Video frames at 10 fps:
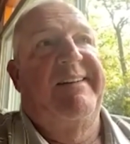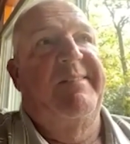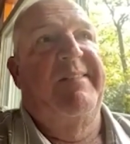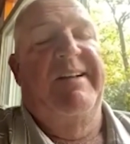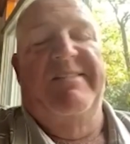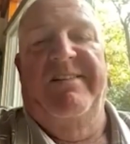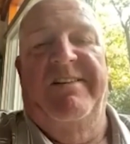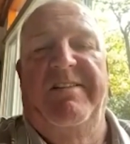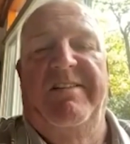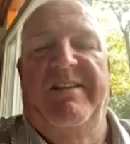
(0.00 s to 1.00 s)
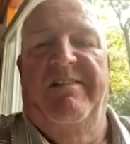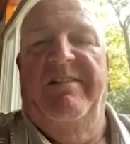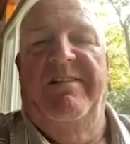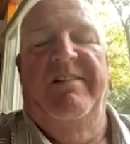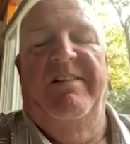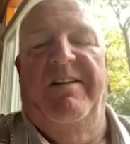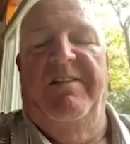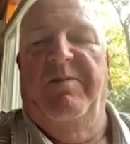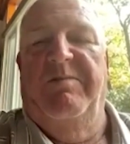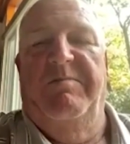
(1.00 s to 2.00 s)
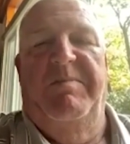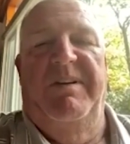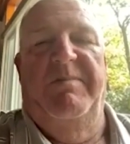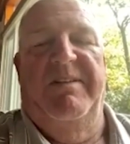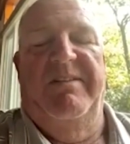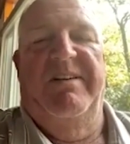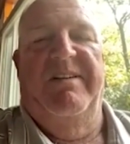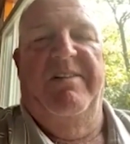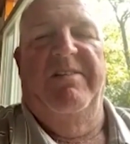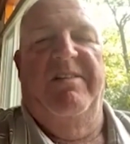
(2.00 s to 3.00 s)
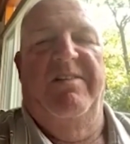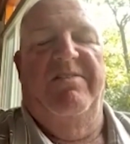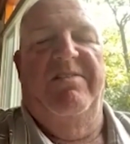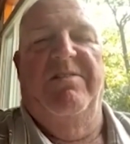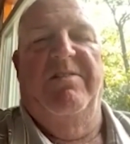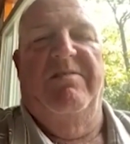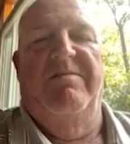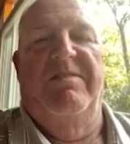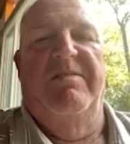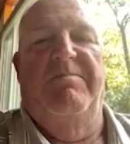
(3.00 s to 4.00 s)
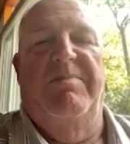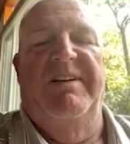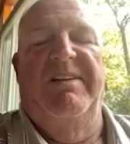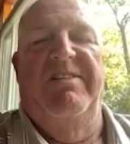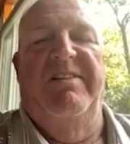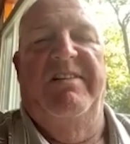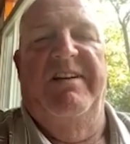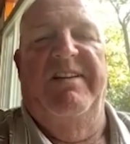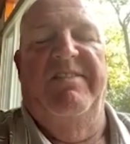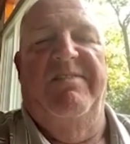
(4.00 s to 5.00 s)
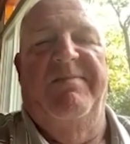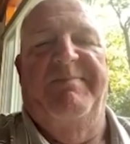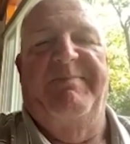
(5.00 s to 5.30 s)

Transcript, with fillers: I'm not sure who the who the other one would be, but uh, th- those two will bring you to your knees.